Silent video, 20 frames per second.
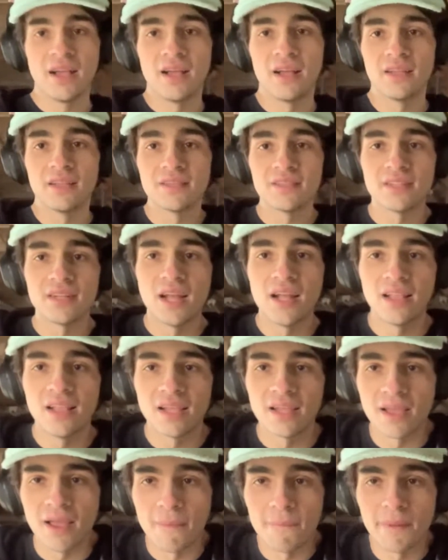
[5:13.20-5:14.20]
it's not
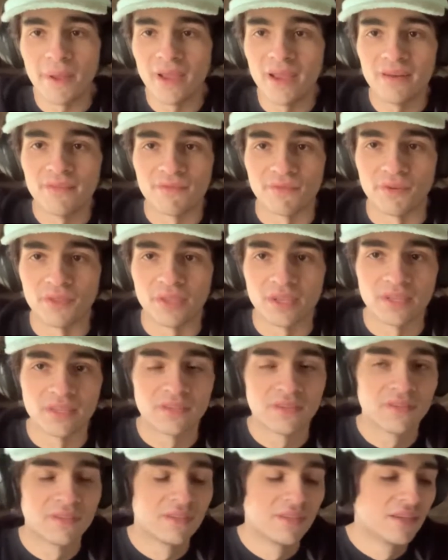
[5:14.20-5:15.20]
like I paid for
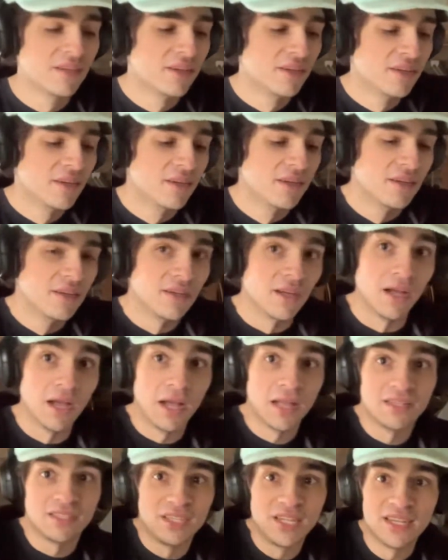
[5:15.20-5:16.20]
this.
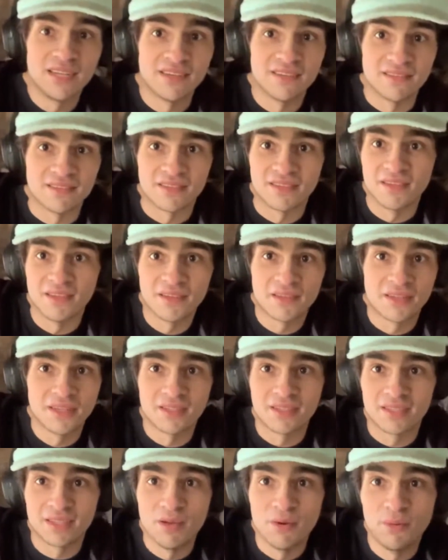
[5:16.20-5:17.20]
I didn't,
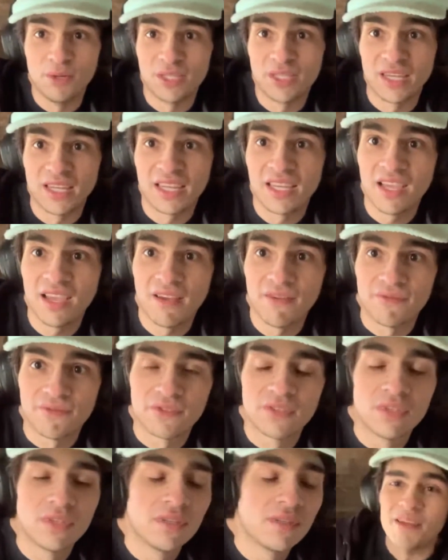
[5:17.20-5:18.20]
because uh, it was a
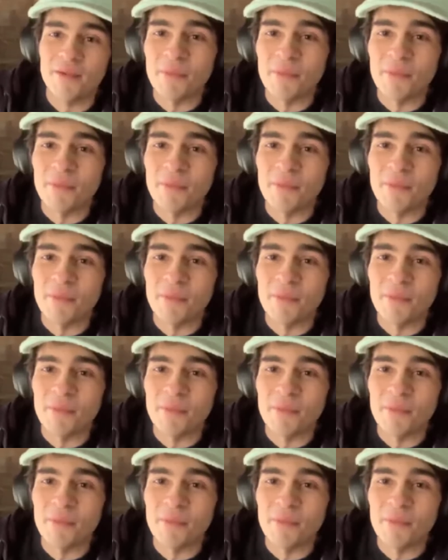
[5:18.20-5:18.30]
gift.